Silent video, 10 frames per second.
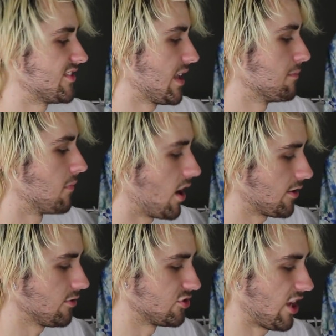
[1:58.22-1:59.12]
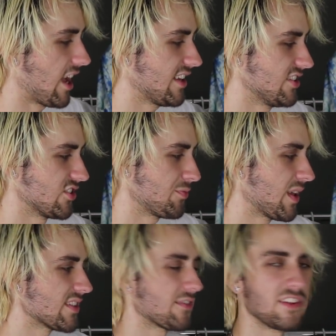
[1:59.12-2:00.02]
same model jacket just
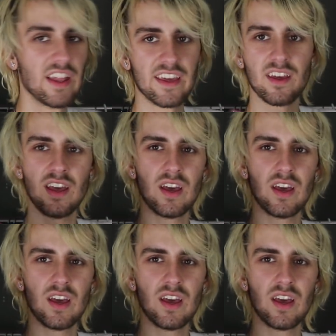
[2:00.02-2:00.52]
because I feel like